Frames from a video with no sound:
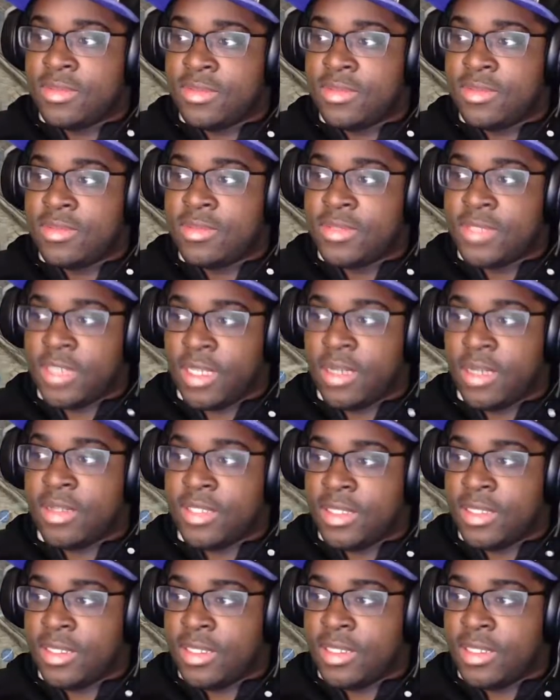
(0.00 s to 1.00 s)
Shout out to
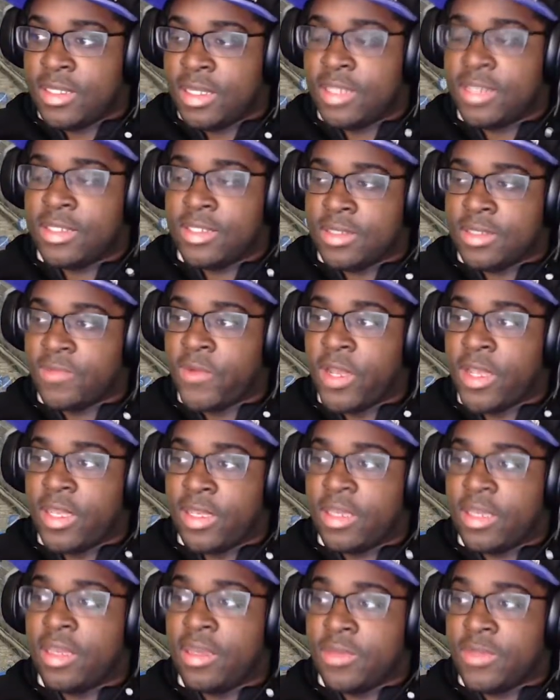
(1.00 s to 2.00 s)
League of Legends and Riot
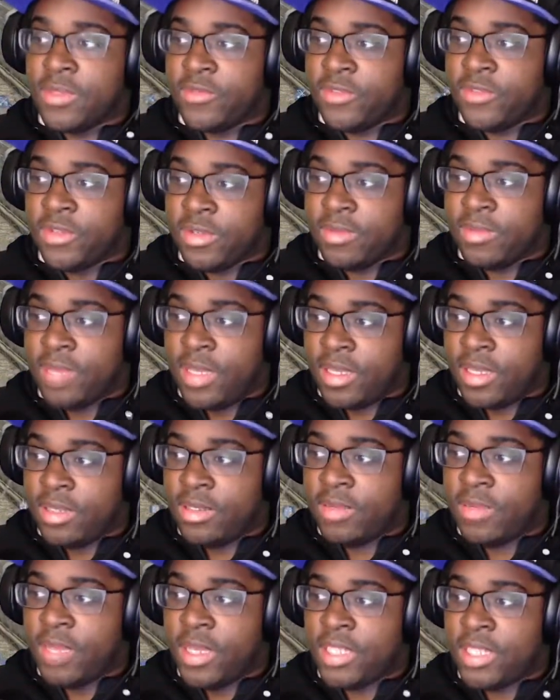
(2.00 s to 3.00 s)
Games for making
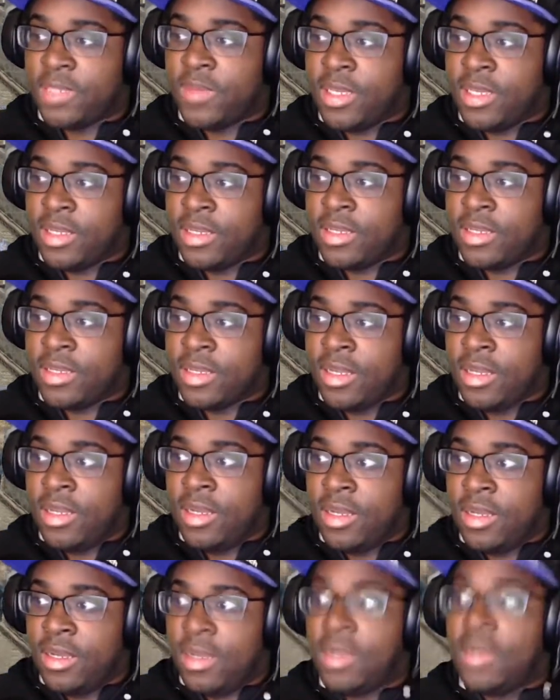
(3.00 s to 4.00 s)
your matchmaking
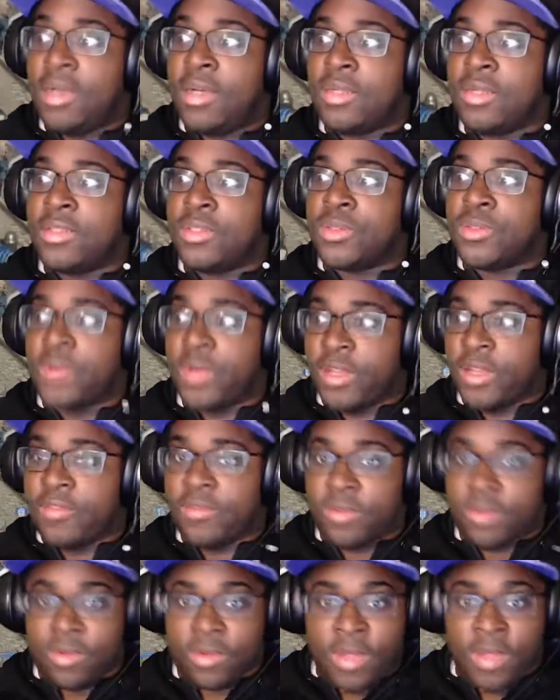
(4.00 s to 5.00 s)

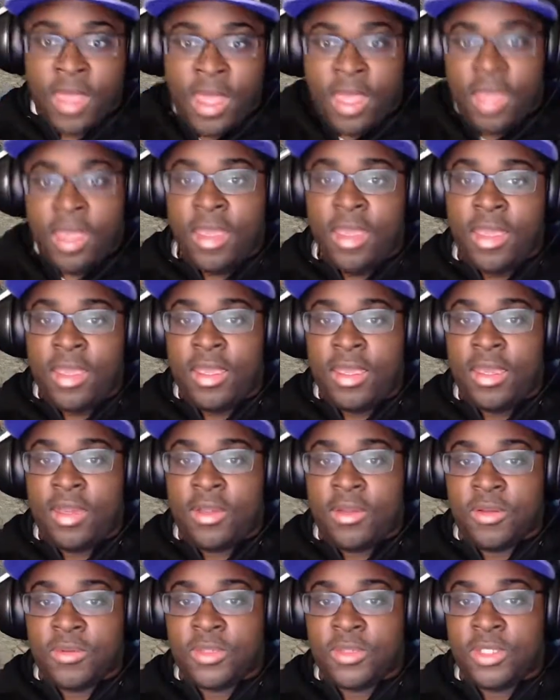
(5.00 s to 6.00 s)
dreadful.
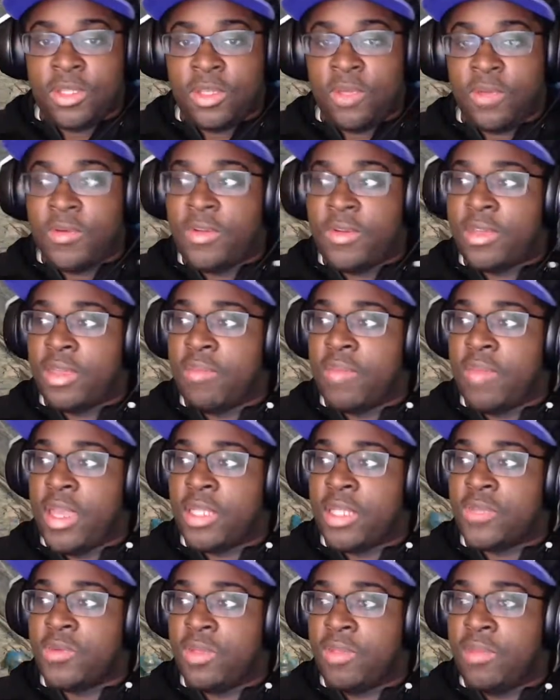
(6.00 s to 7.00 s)
Anywho, so you won't get
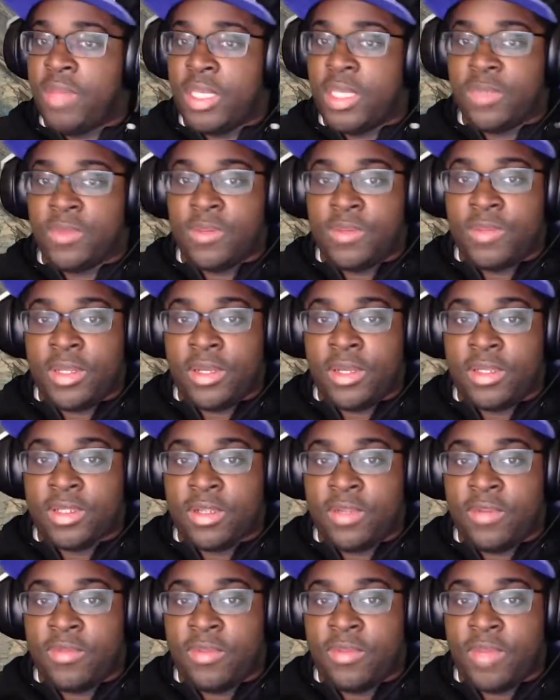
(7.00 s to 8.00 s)
matched with basement players
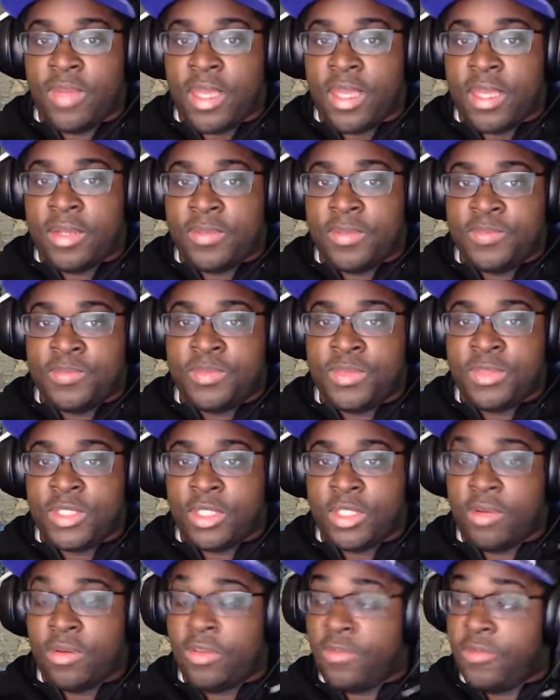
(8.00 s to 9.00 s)
off the bat.
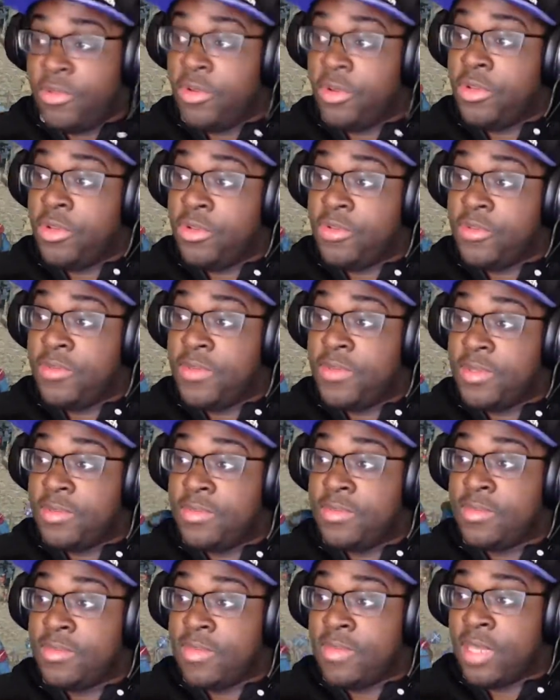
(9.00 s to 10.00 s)
So if you're a noob,
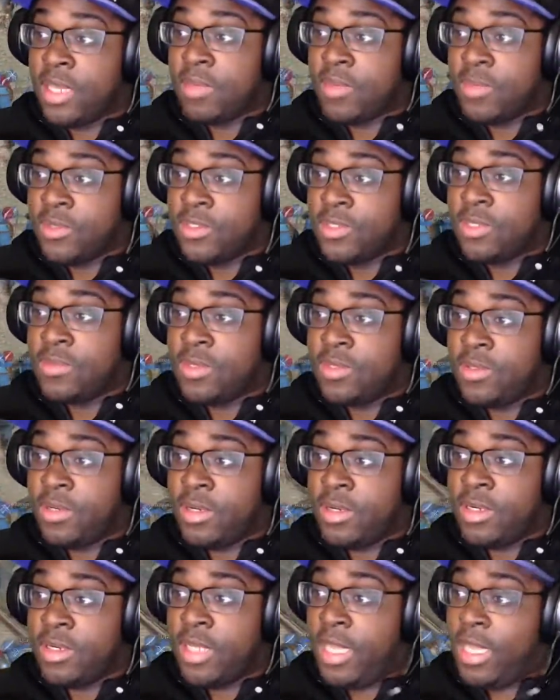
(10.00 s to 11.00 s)
like most of you
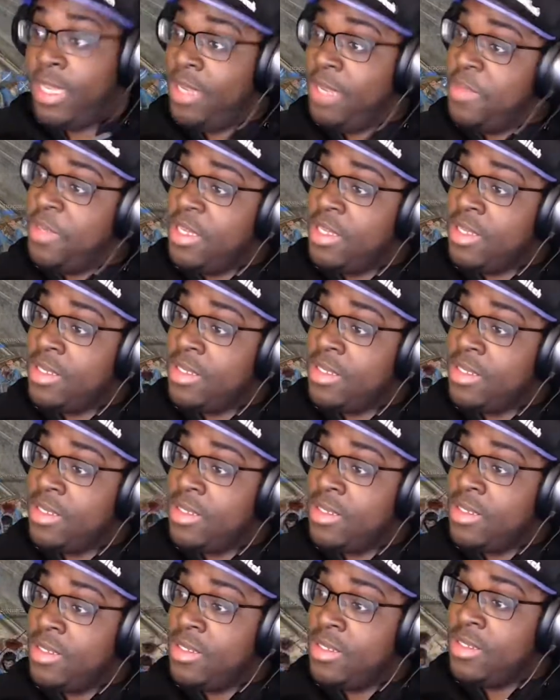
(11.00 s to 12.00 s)
are, and me,
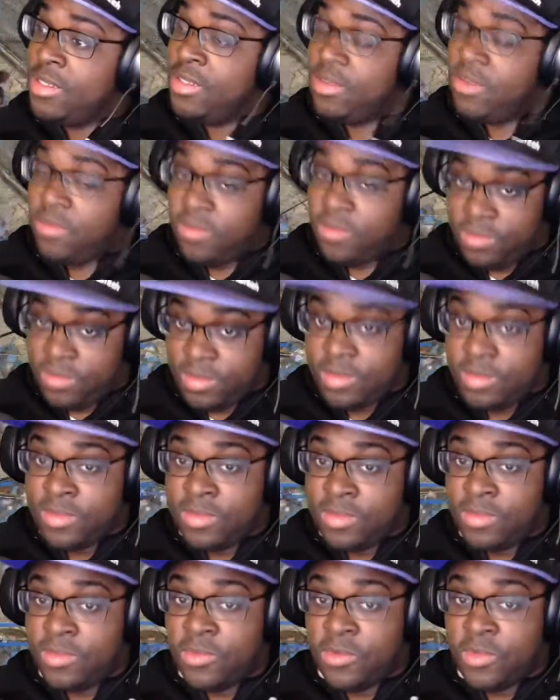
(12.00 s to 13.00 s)
you
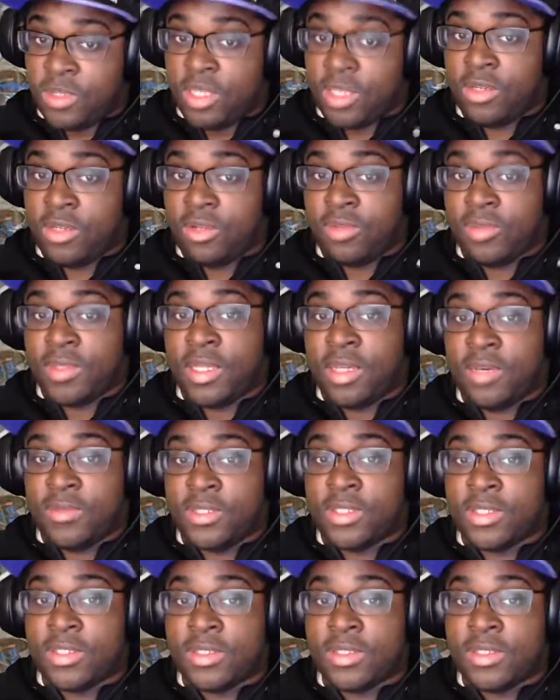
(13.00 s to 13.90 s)
will get noob lobbies.